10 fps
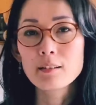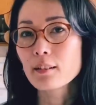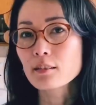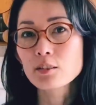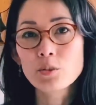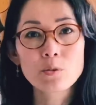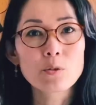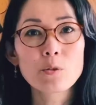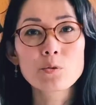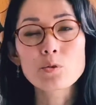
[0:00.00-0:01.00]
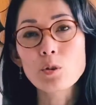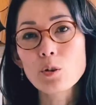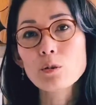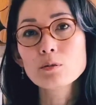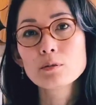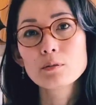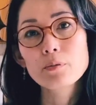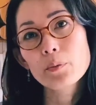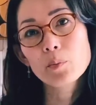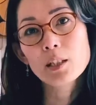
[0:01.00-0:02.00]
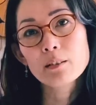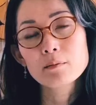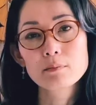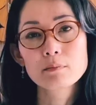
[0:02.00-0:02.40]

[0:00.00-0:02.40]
There's no control for me.